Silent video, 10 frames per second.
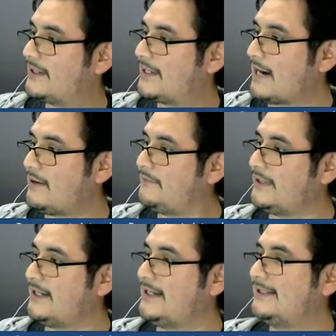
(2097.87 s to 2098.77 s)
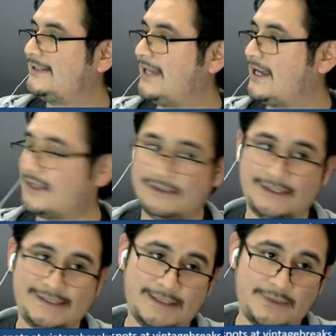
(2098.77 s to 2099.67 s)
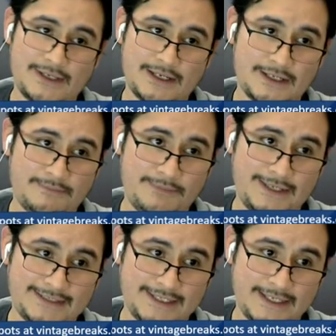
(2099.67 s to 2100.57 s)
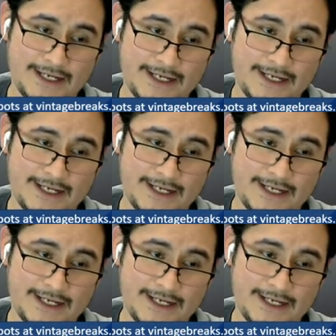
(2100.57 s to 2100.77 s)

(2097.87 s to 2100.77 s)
Gary V taking the Tim Duncan PSA. Very nice.